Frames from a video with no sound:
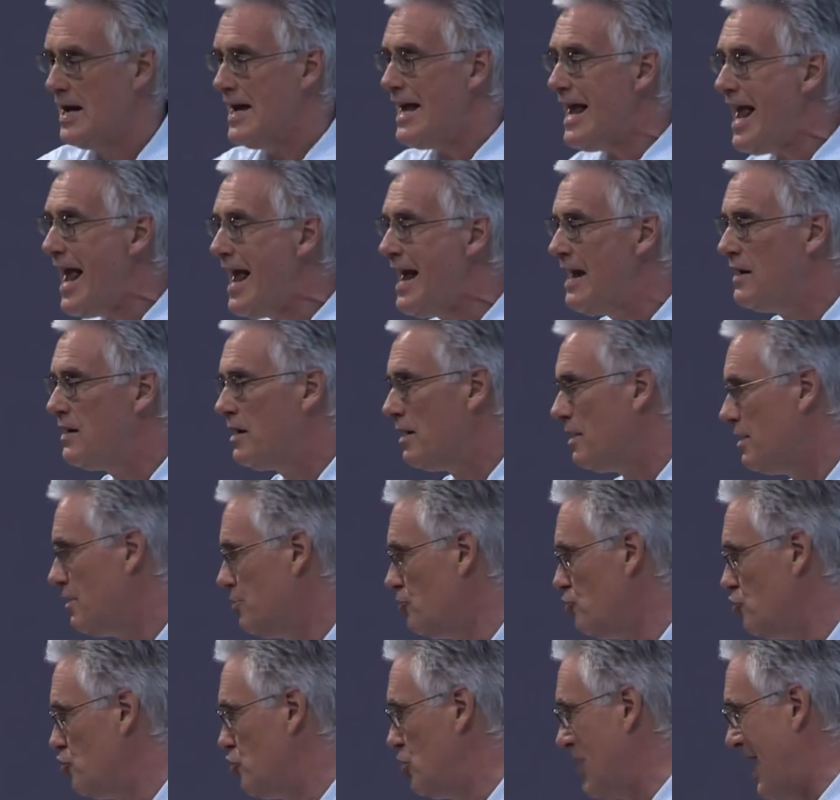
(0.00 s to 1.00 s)
in
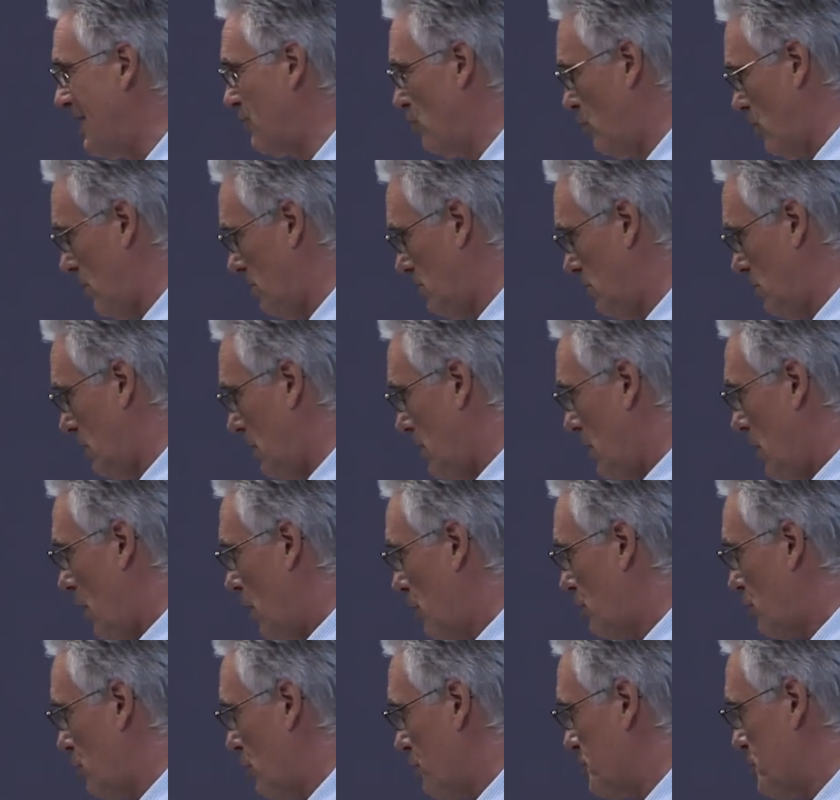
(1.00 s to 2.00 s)
general
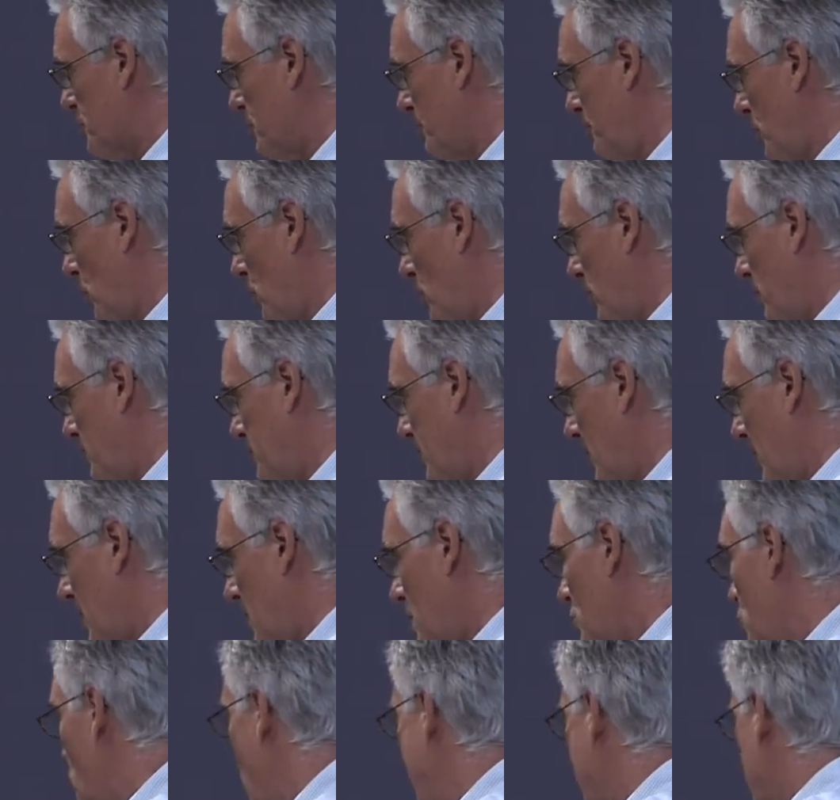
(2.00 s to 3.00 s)
across the board.
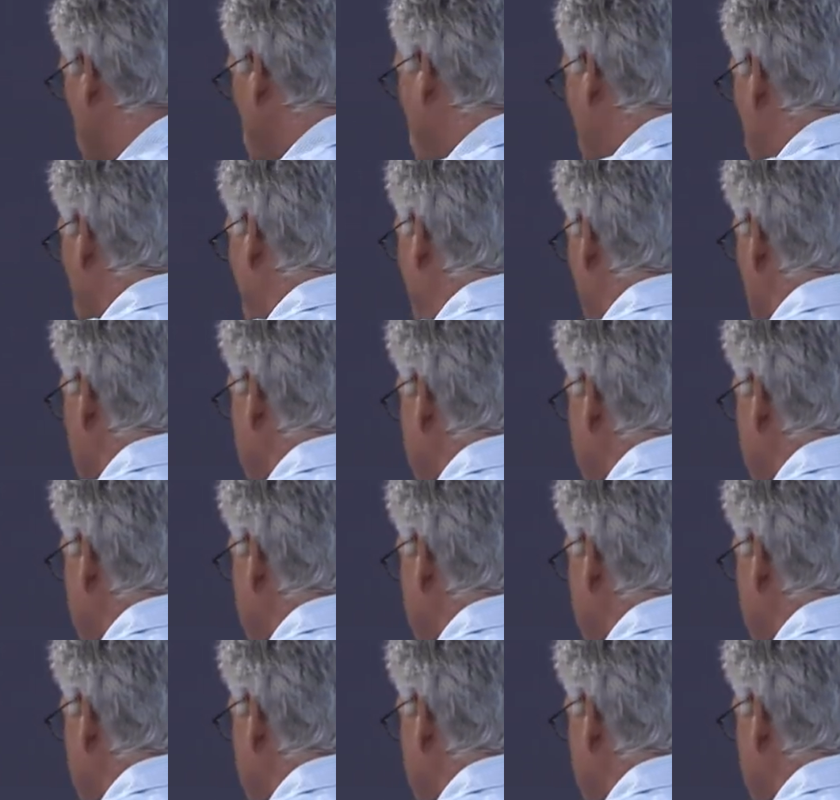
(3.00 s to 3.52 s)
Whether or not